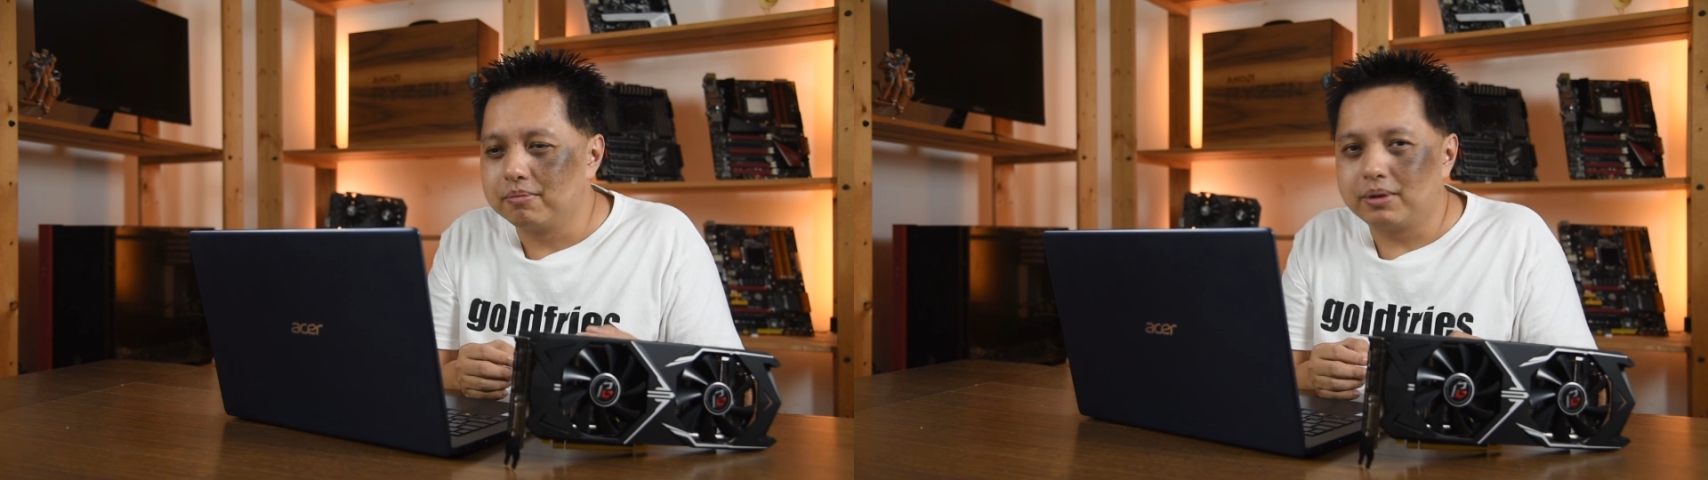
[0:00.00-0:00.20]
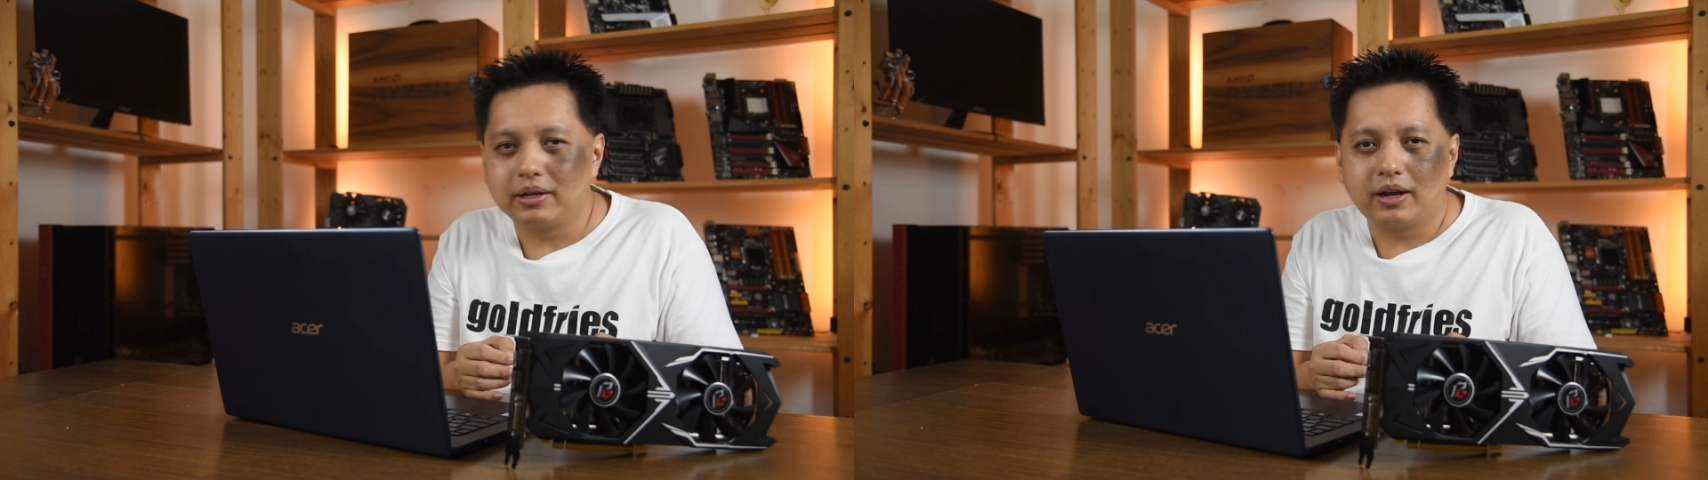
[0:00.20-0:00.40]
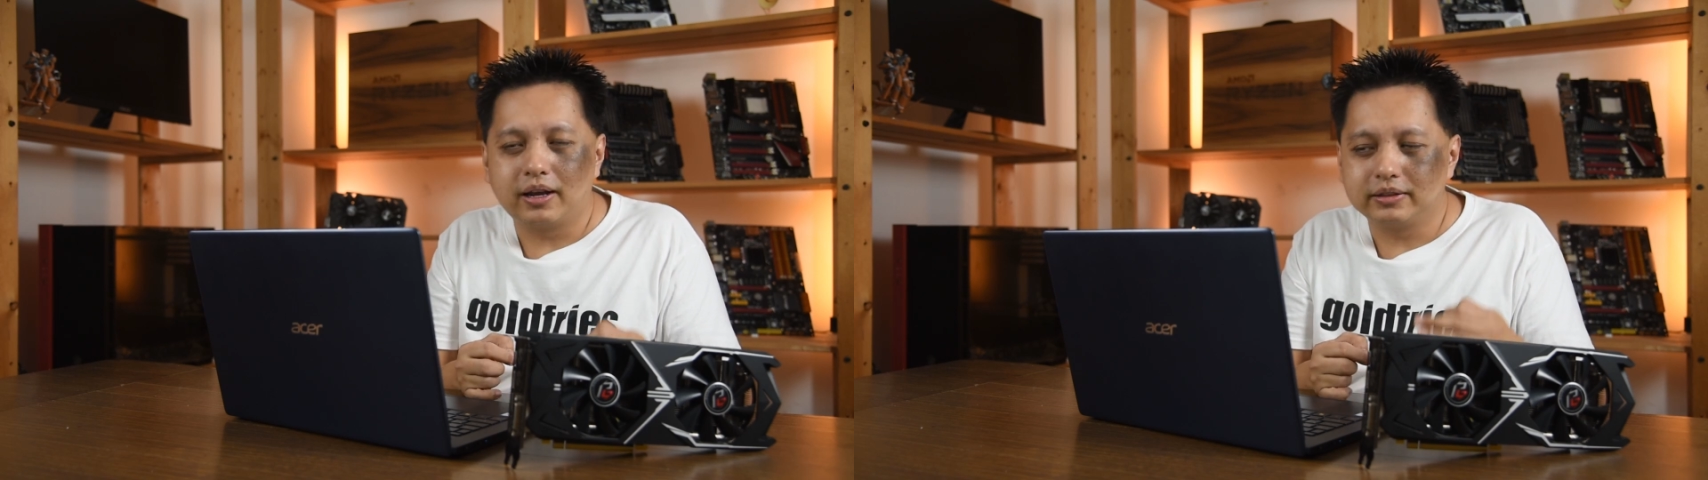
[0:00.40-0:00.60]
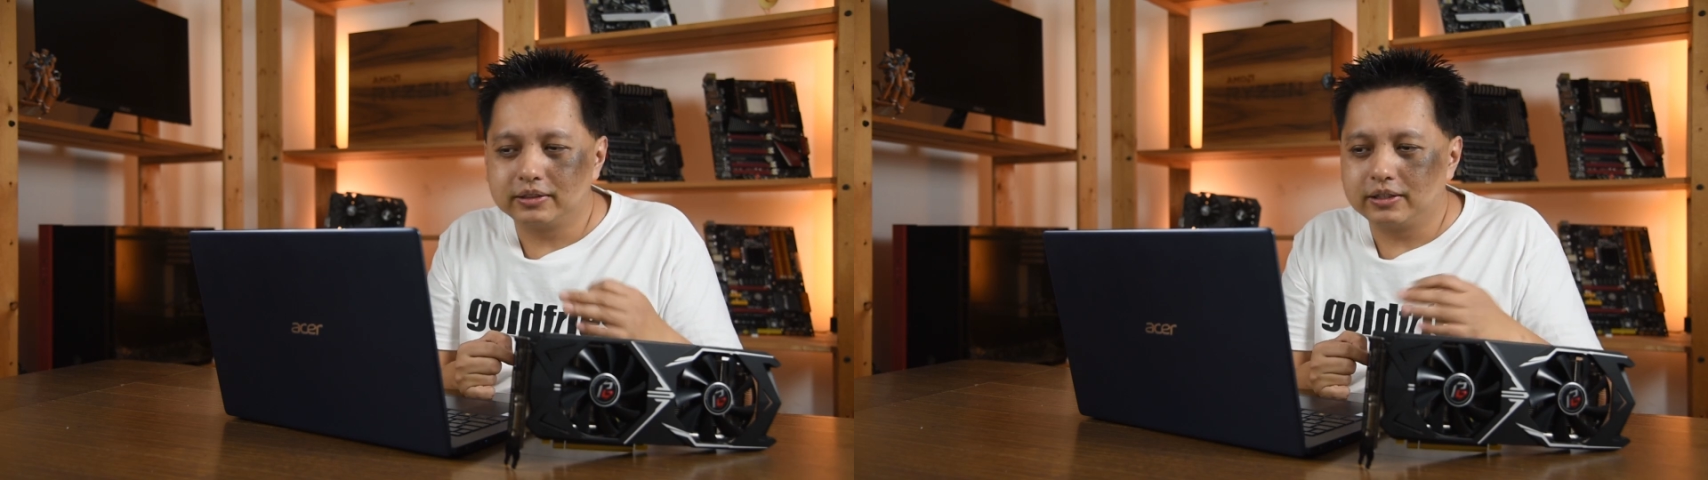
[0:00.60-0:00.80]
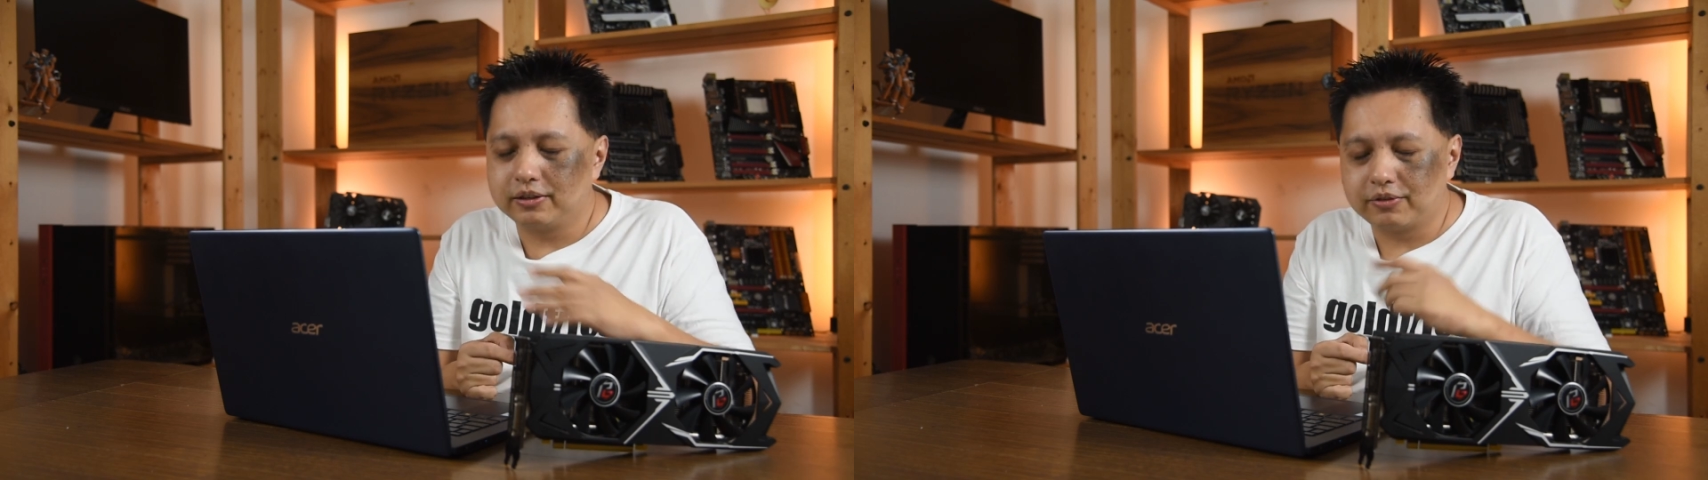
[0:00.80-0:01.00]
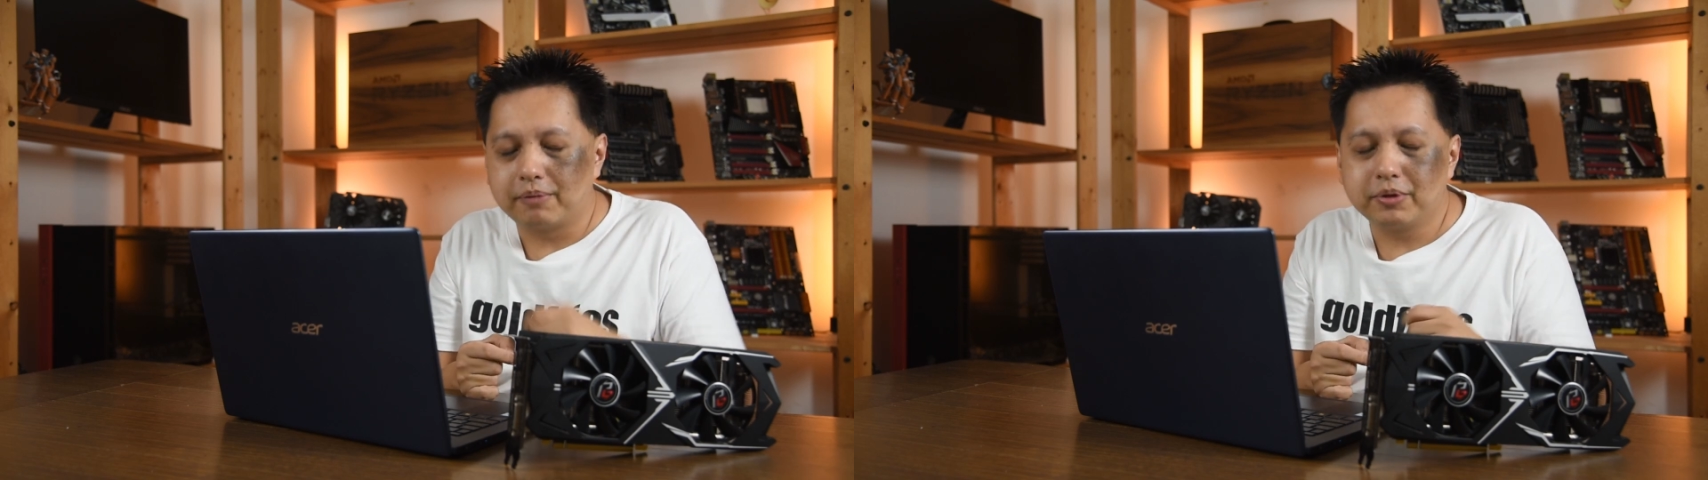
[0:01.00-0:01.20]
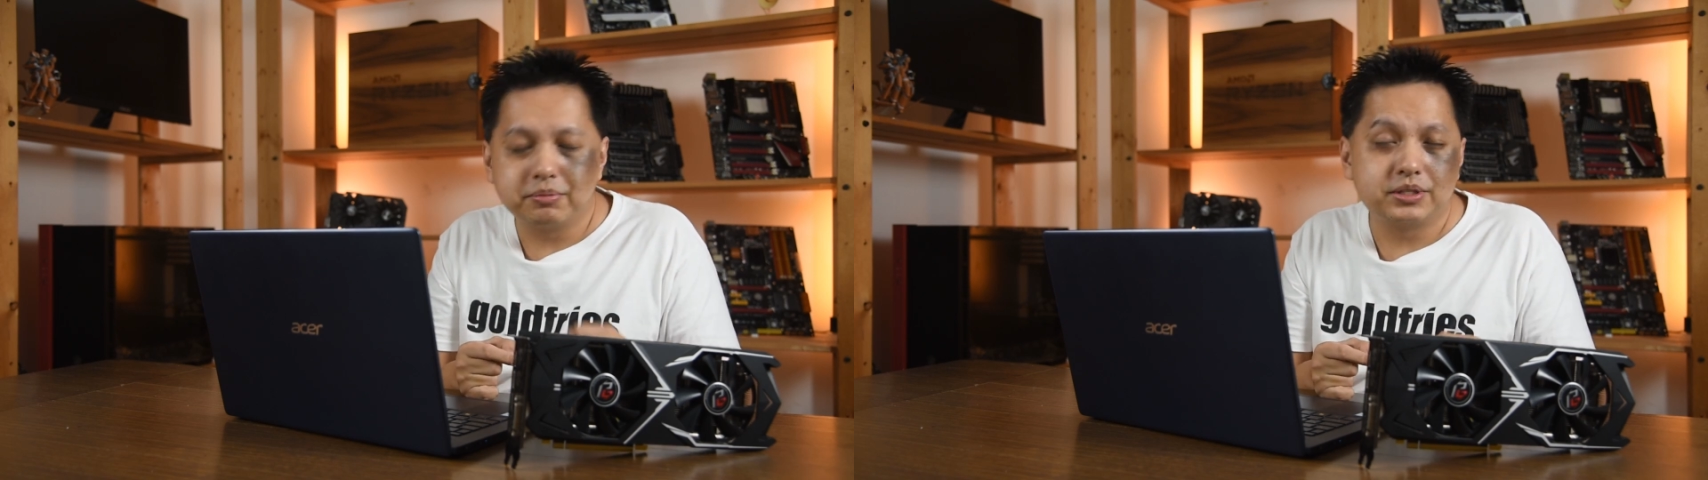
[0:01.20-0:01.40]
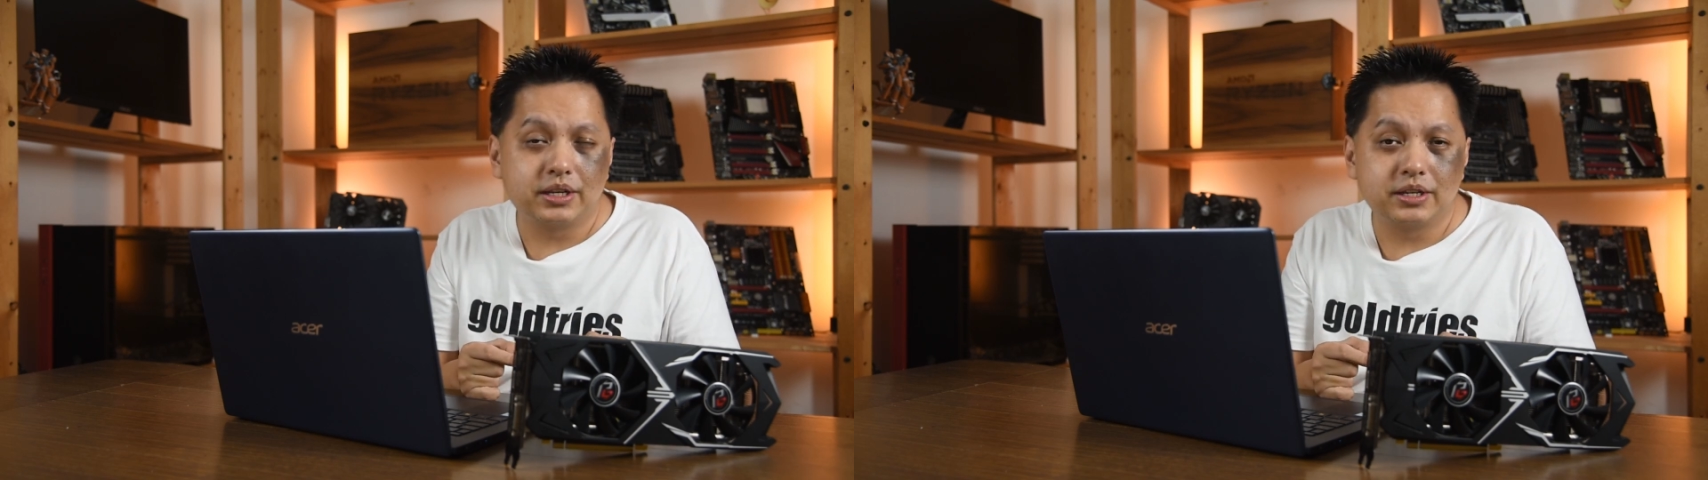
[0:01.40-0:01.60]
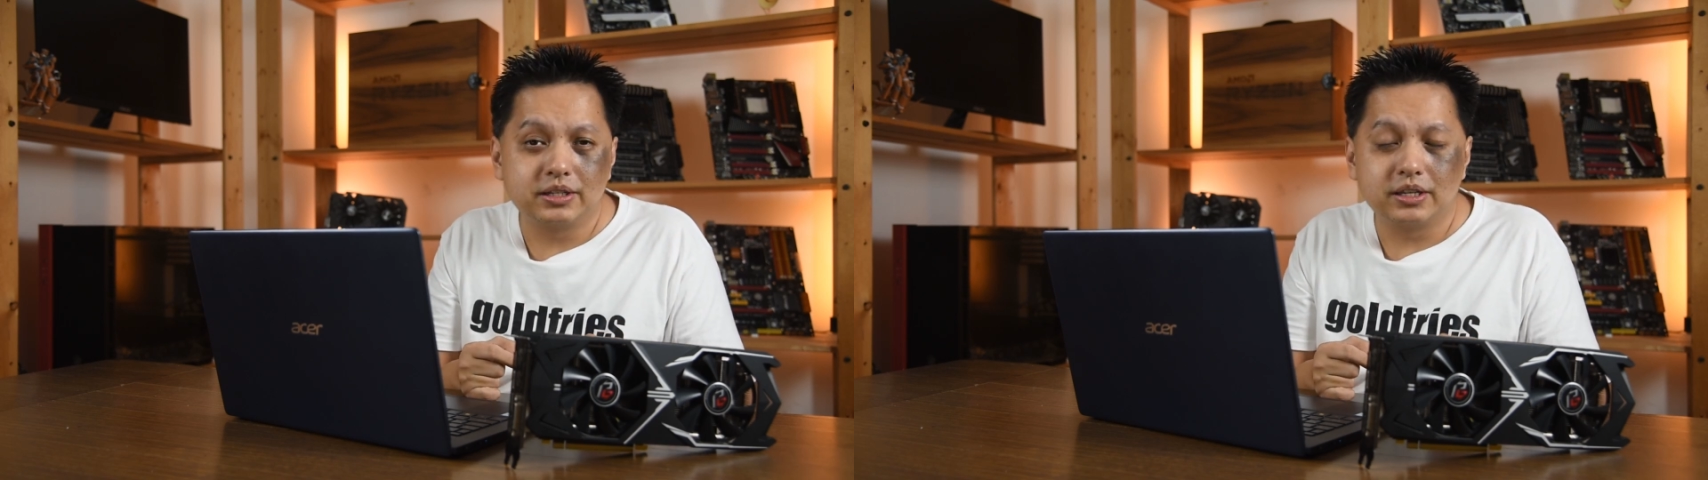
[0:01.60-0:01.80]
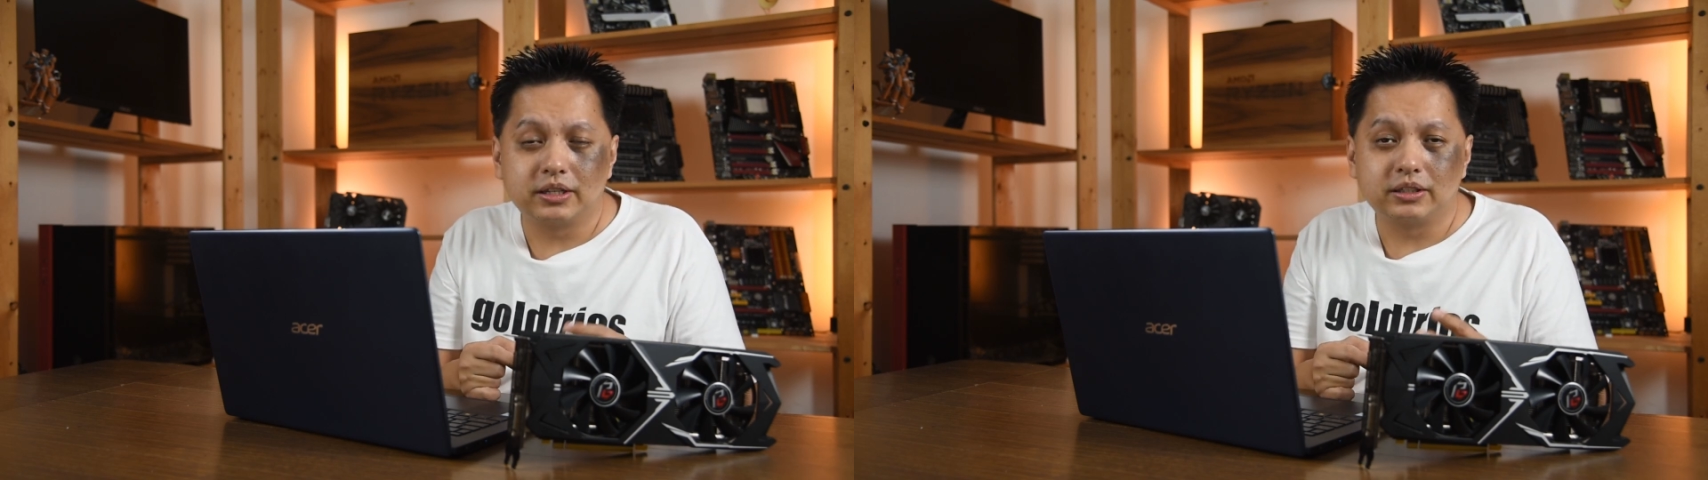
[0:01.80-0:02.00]
But I, if I'm not mistaken,
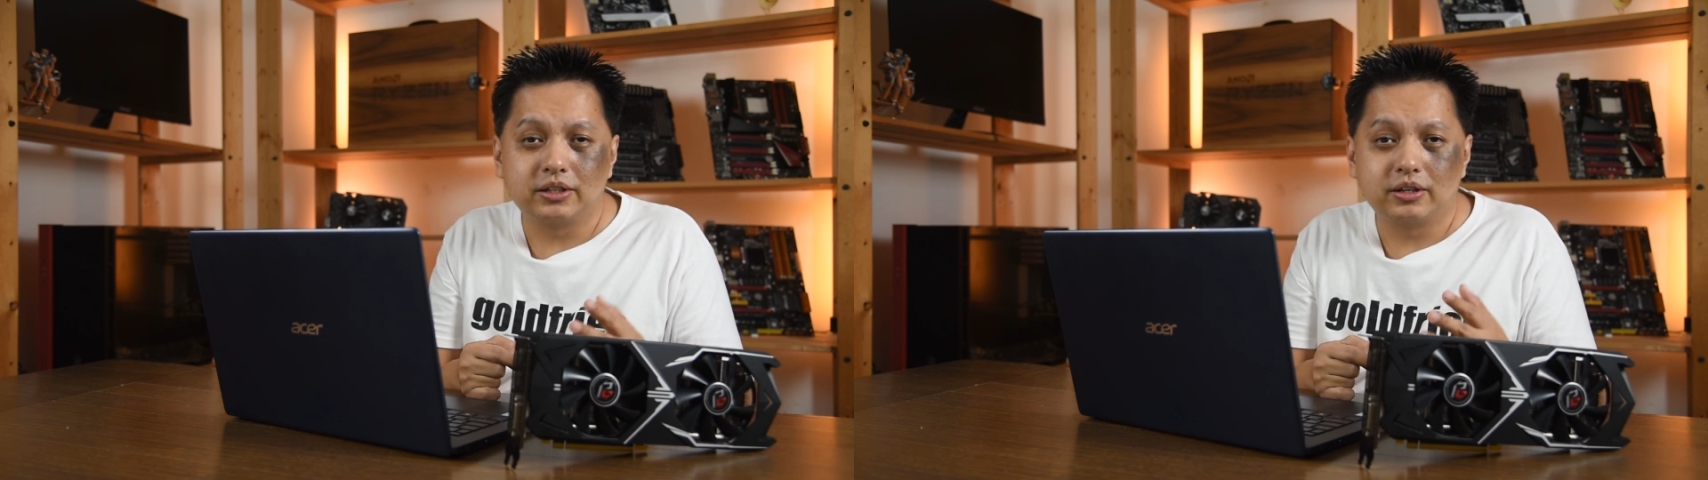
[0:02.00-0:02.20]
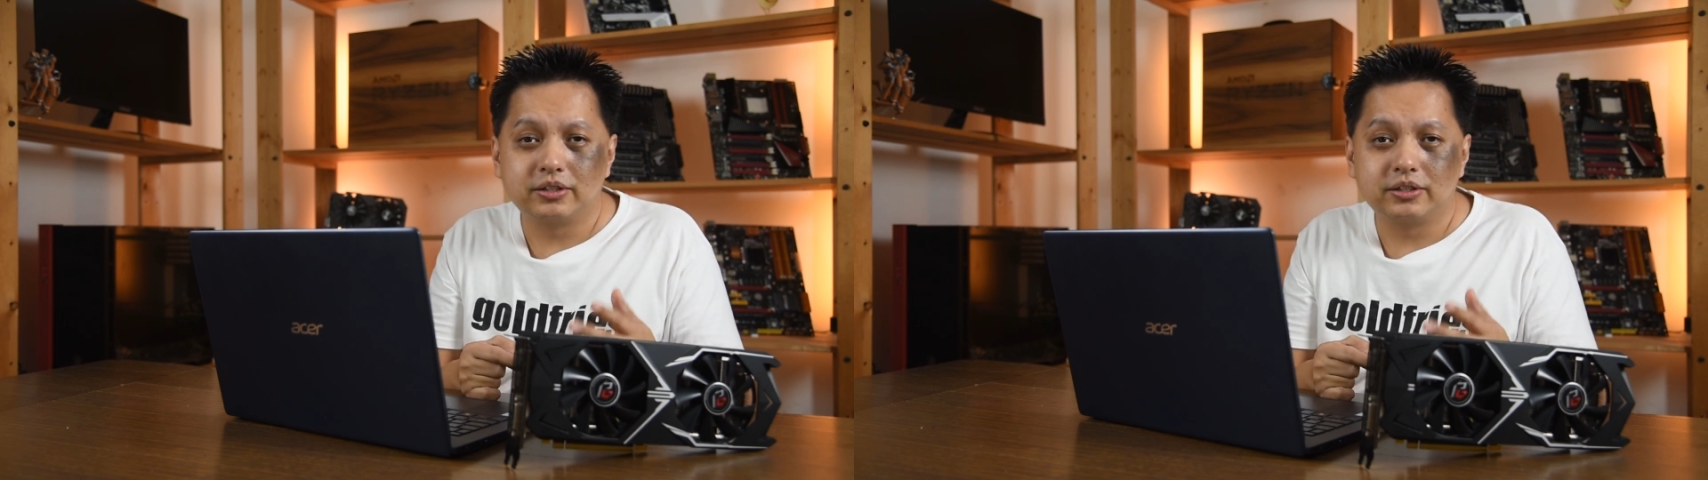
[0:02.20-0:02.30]
the